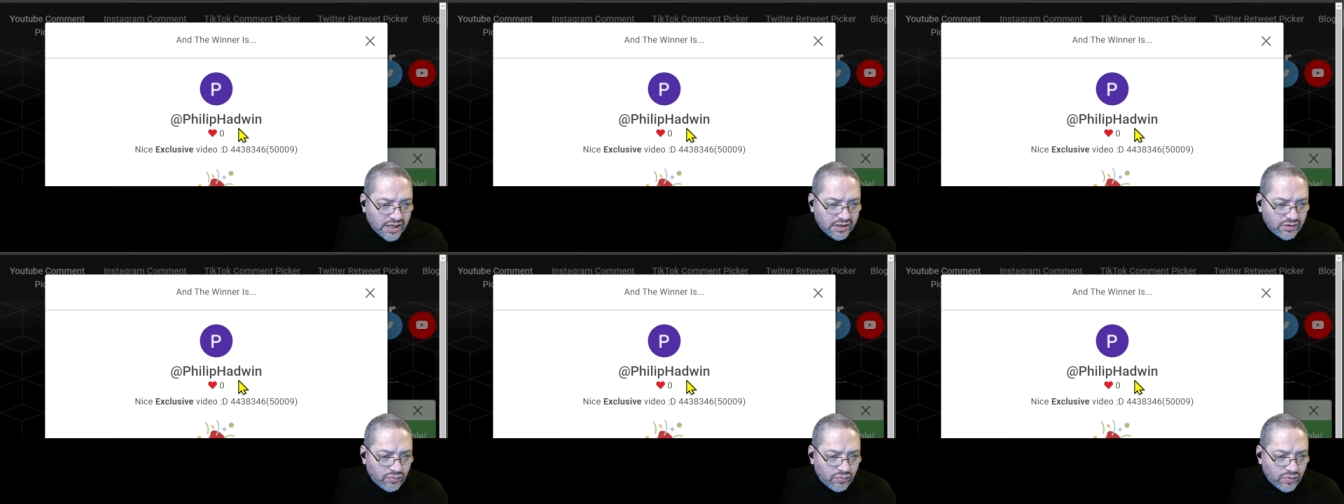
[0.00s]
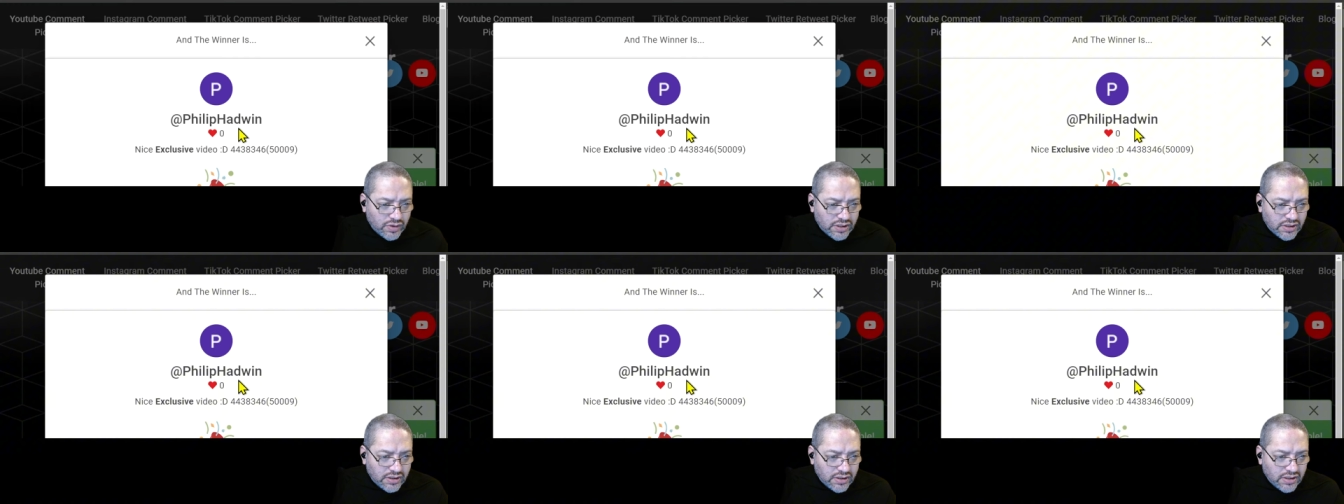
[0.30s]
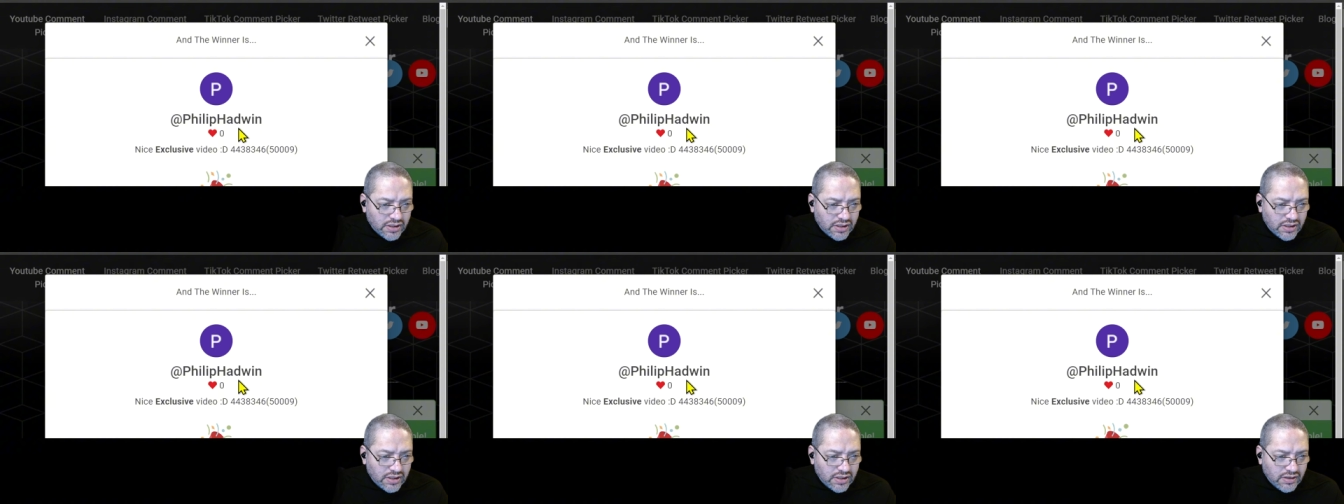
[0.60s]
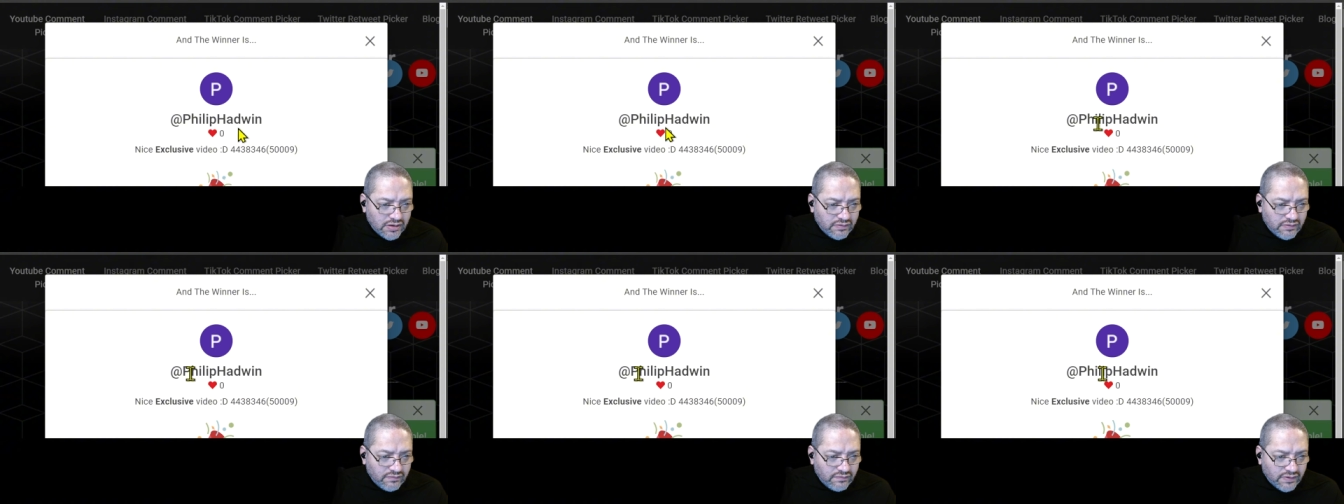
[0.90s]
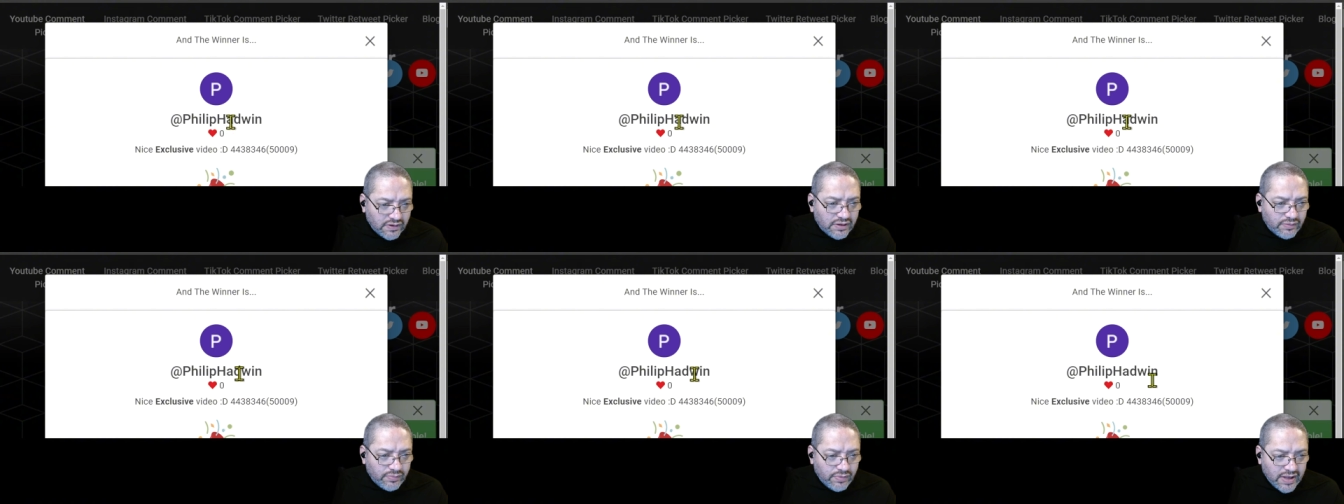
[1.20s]
Hadwin.
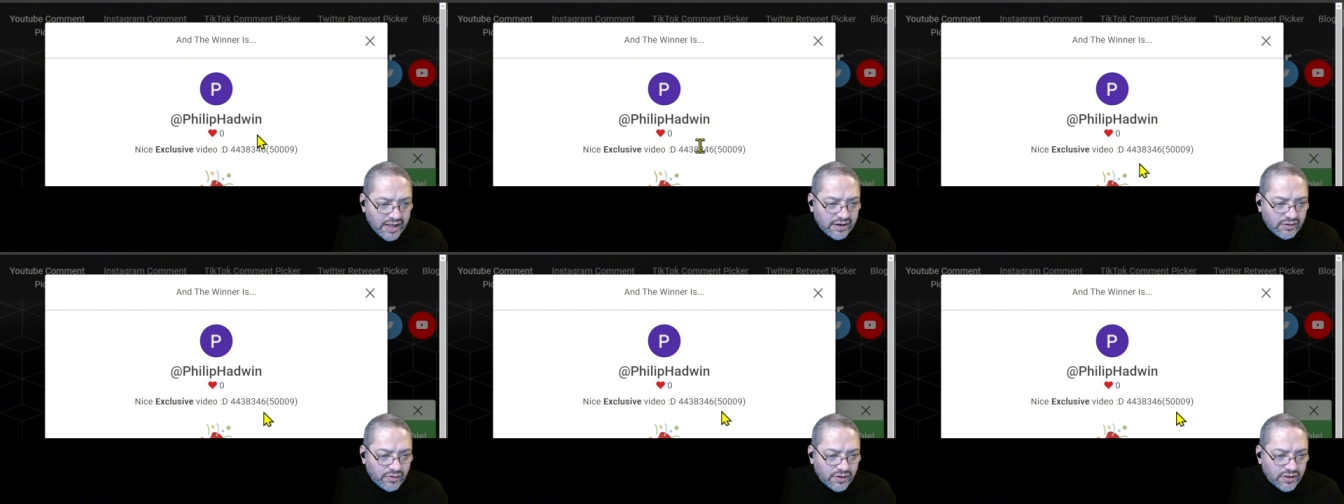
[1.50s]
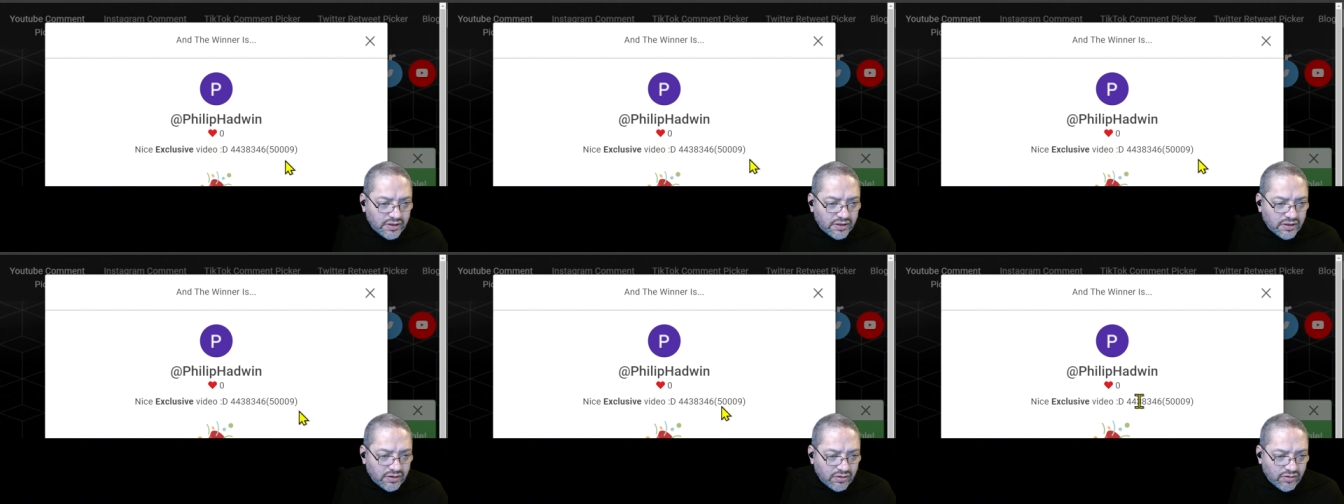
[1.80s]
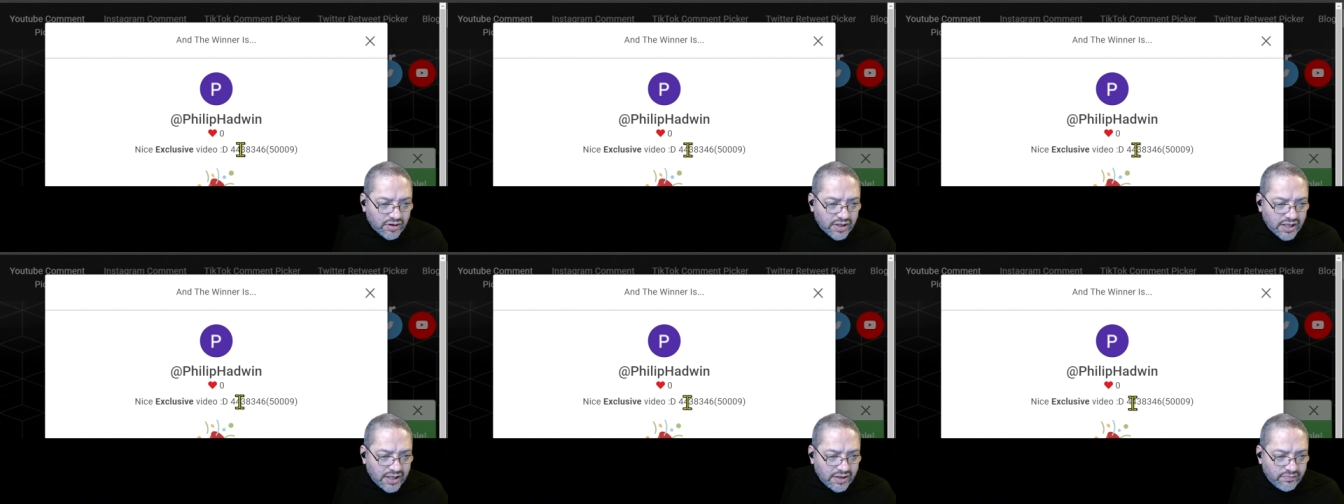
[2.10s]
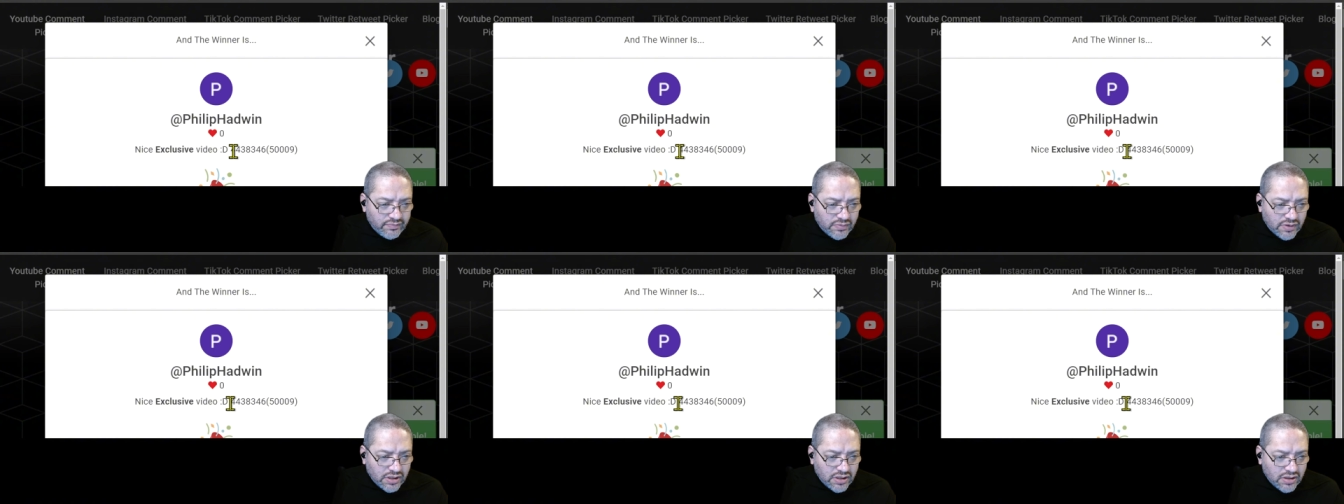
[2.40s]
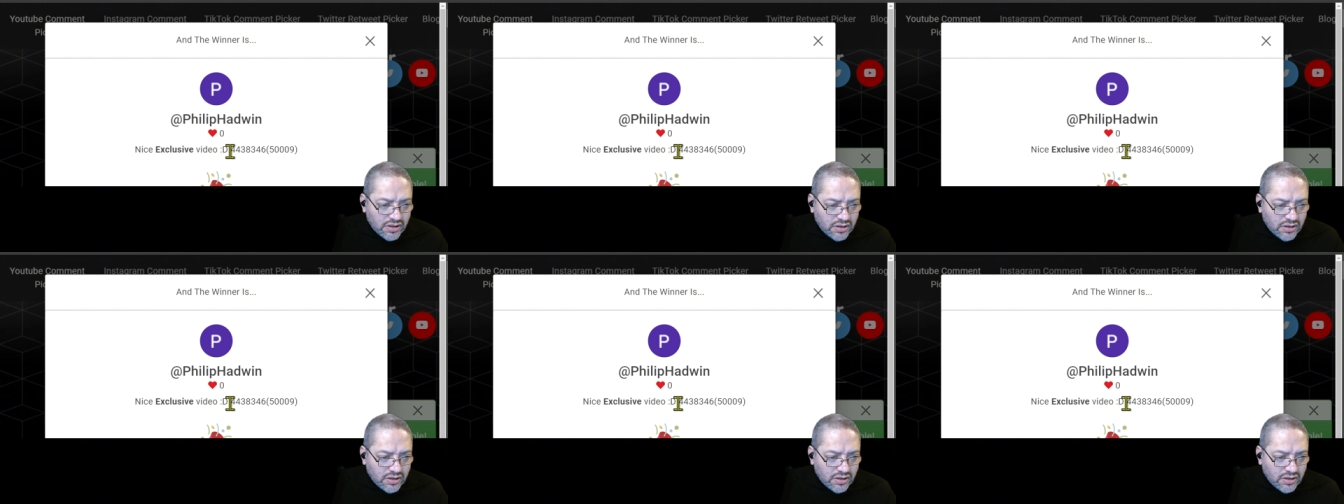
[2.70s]
Philip Hadwin, okay?